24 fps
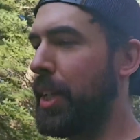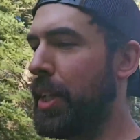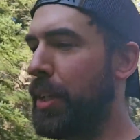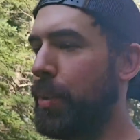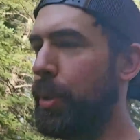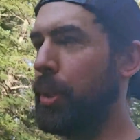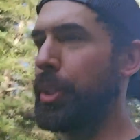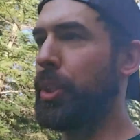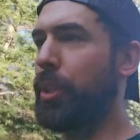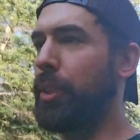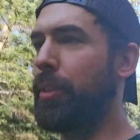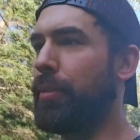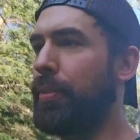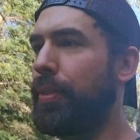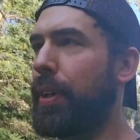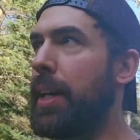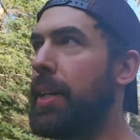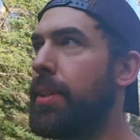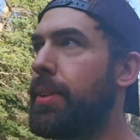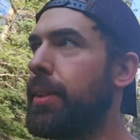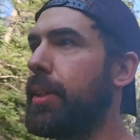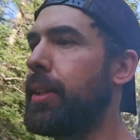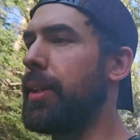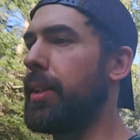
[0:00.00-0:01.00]
which you can
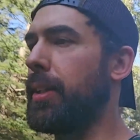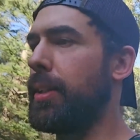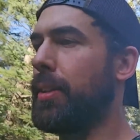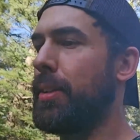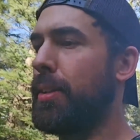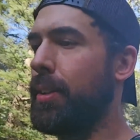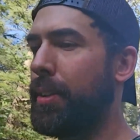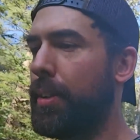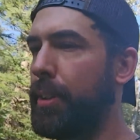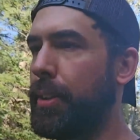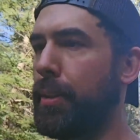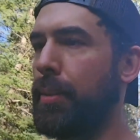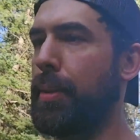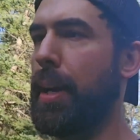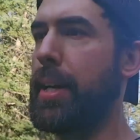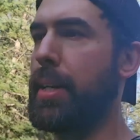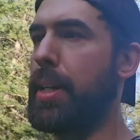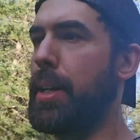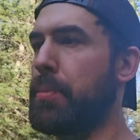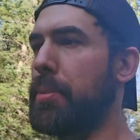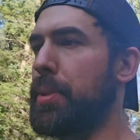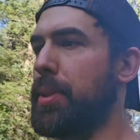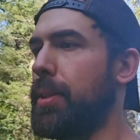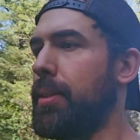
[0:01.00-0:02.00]
find the
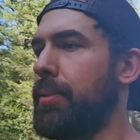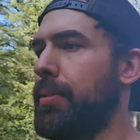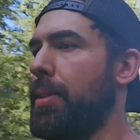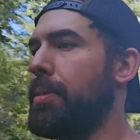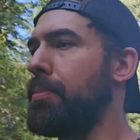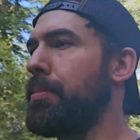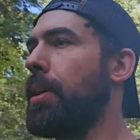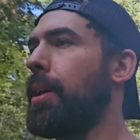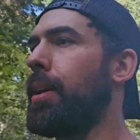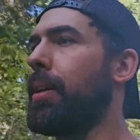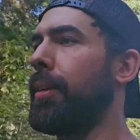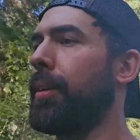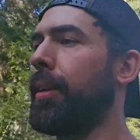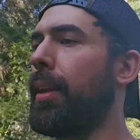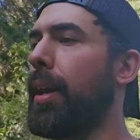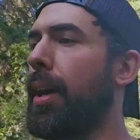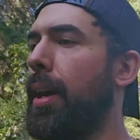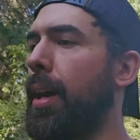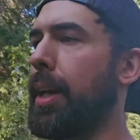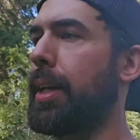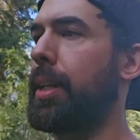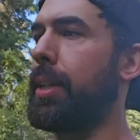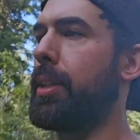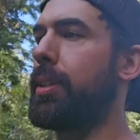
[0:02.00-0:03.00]
write-ups of them
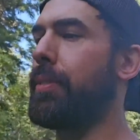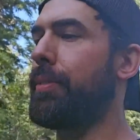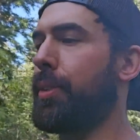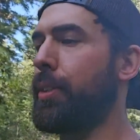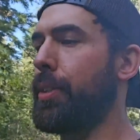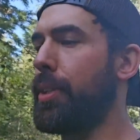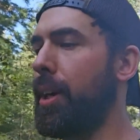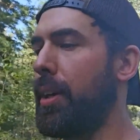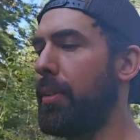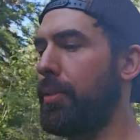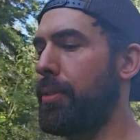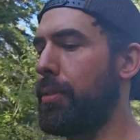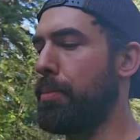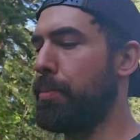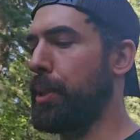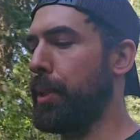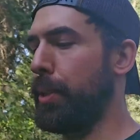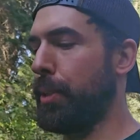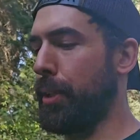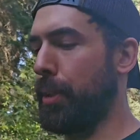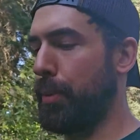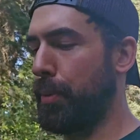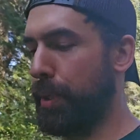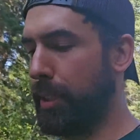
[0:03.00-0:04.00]
online if you're not
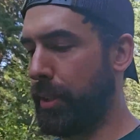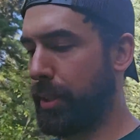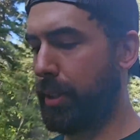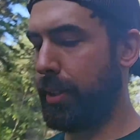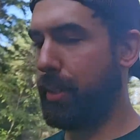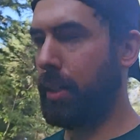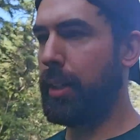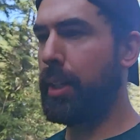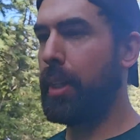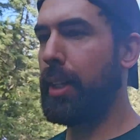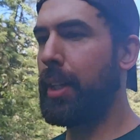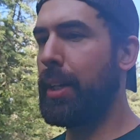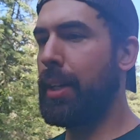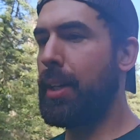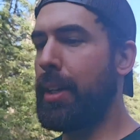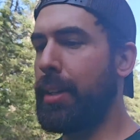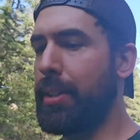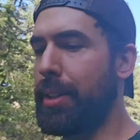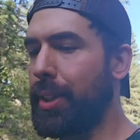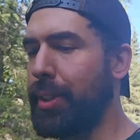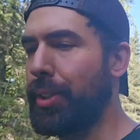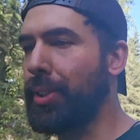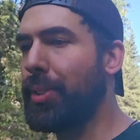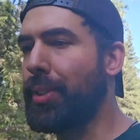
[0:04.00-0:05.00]
familiar with
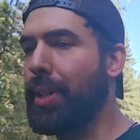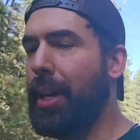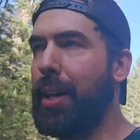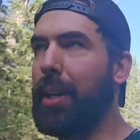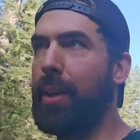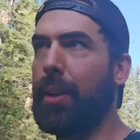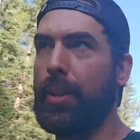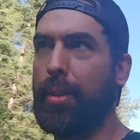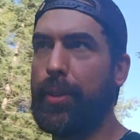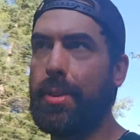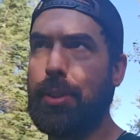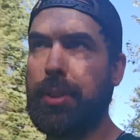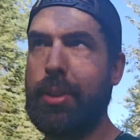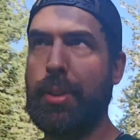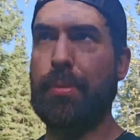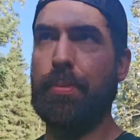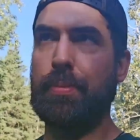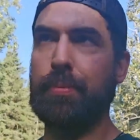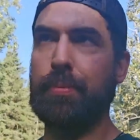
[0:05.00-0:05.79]
these tales.